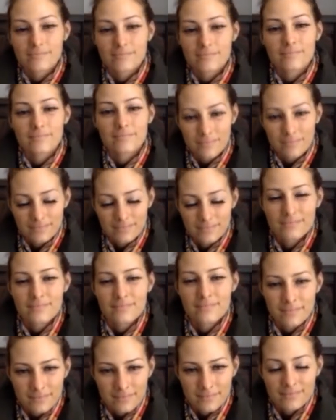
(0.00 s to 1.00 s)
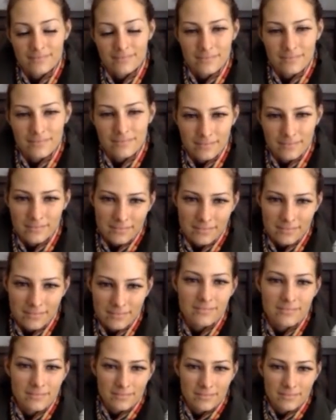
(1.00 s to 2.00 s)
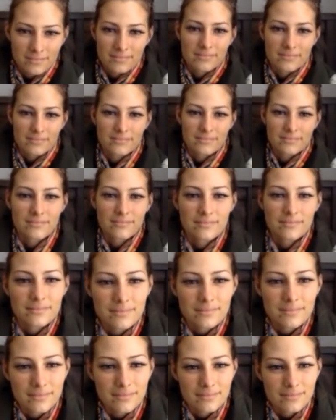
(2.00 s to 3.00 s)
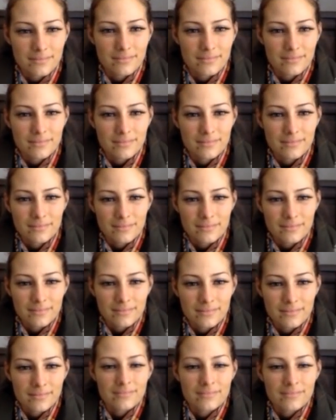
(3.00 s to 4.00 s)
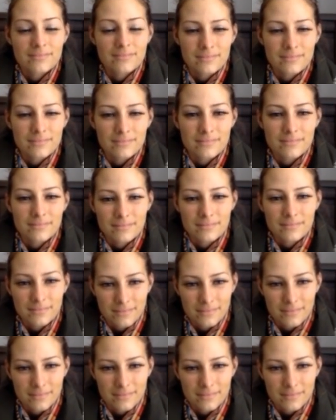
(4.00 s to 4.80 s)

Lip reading: [no speech]